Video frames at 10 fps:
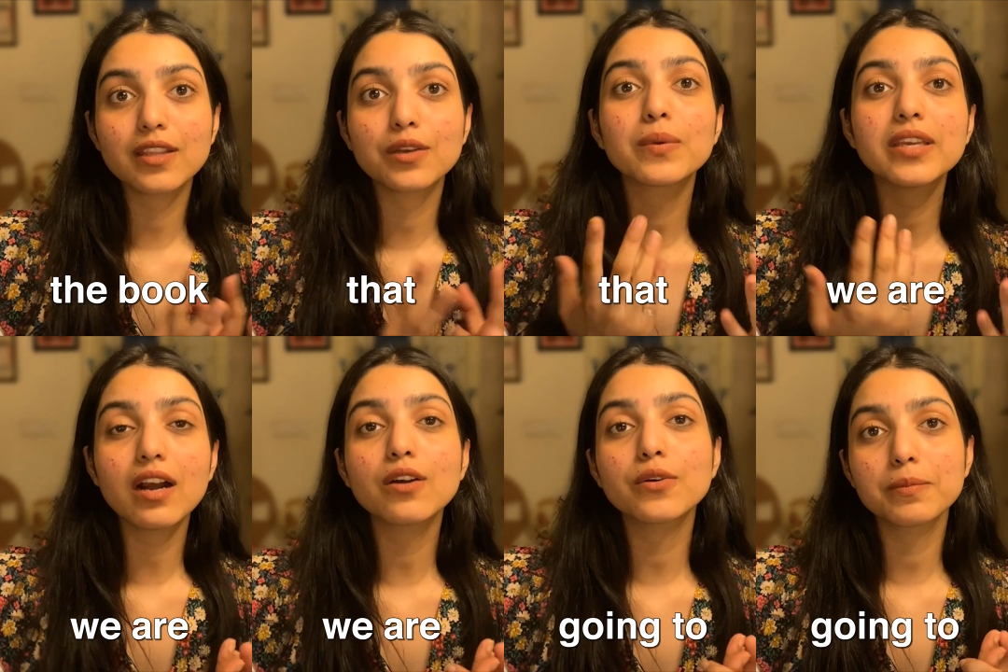that
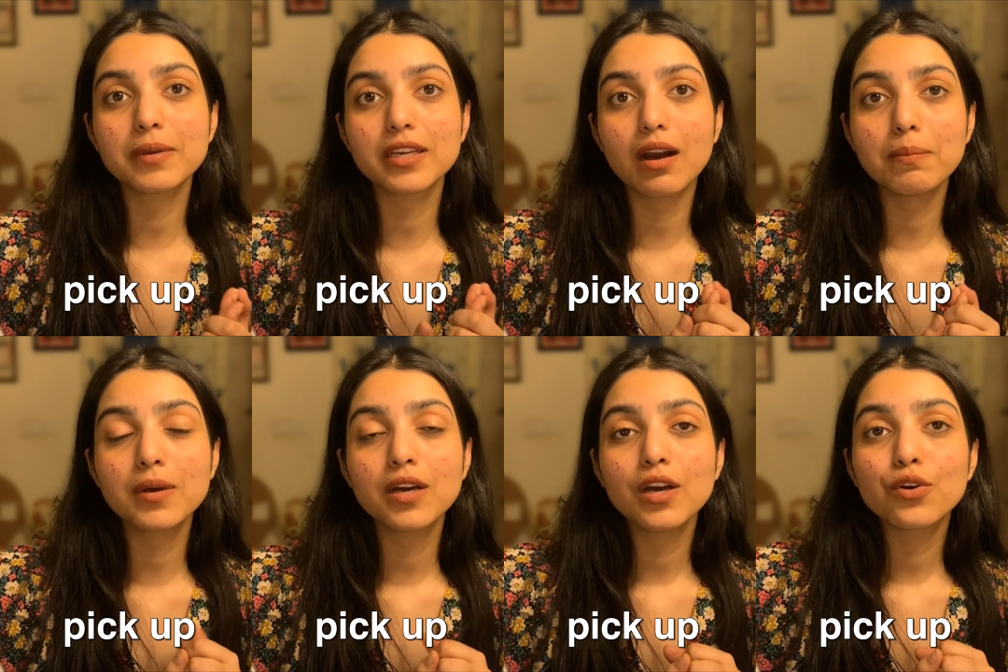we are going to pick
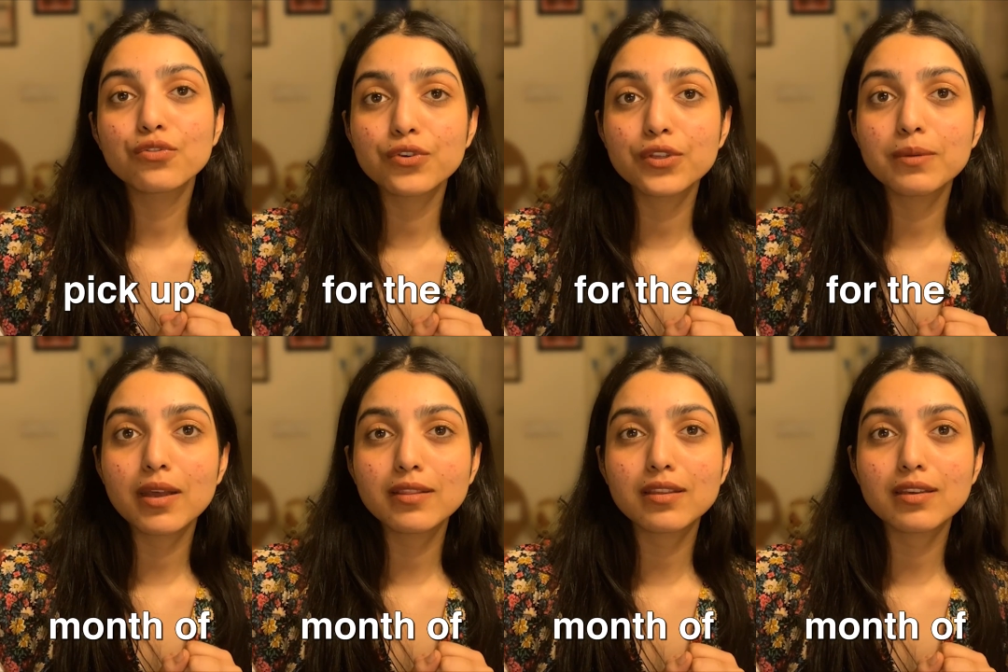up for the
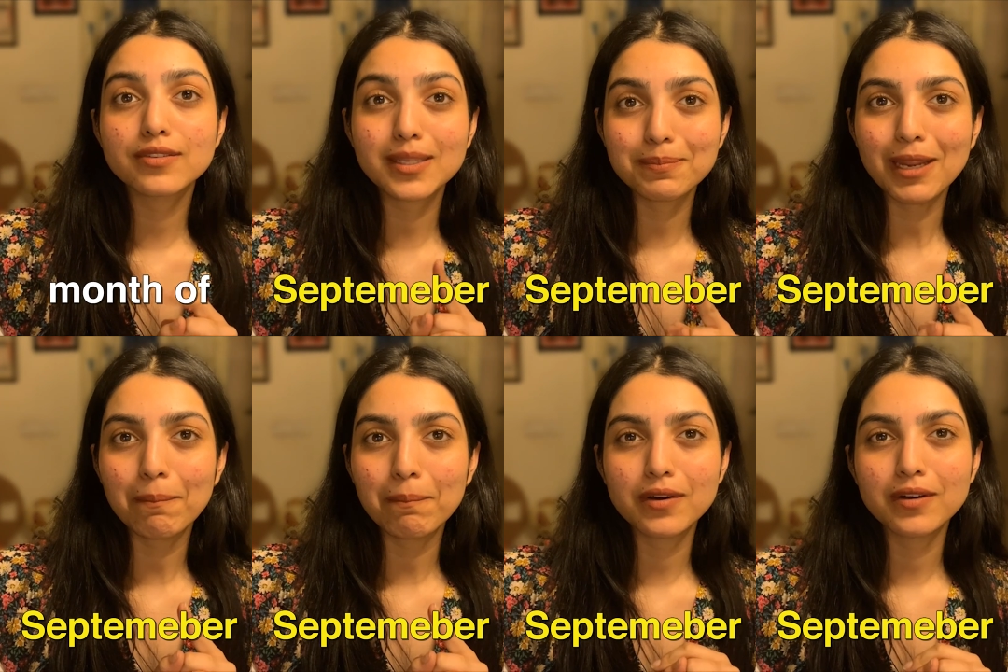month of
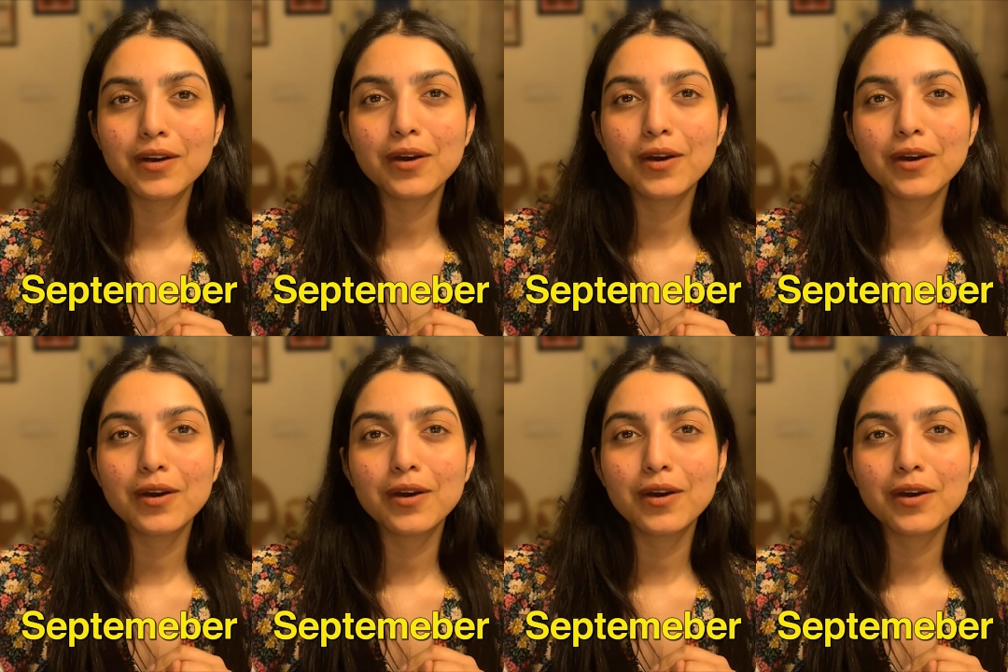September